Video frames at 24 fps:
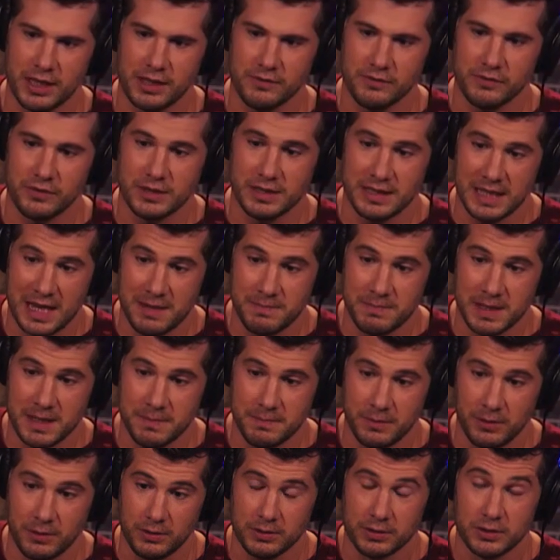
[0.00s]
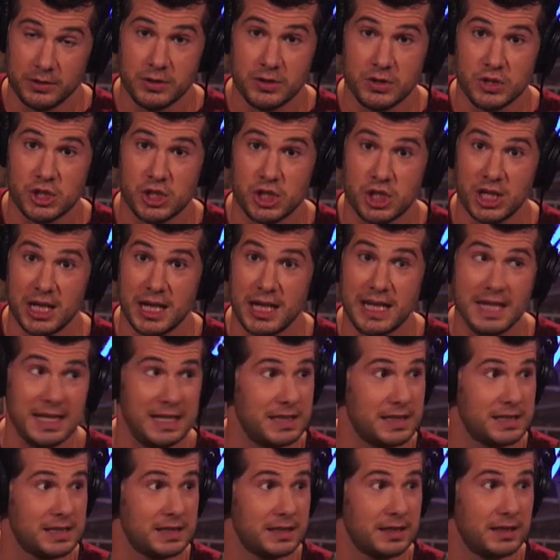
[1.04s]
Looking for dead people.
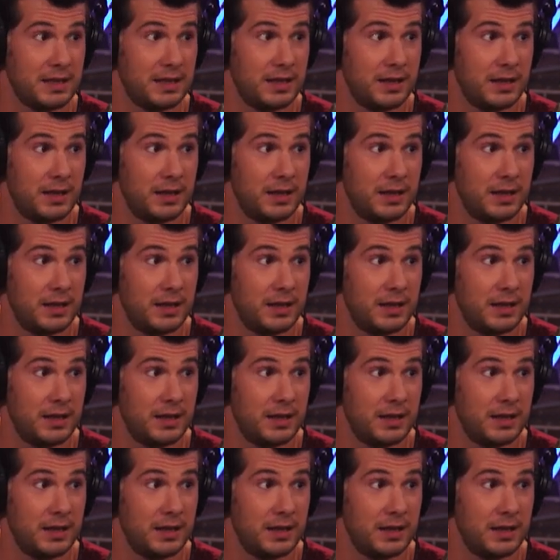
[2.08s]
Jeez.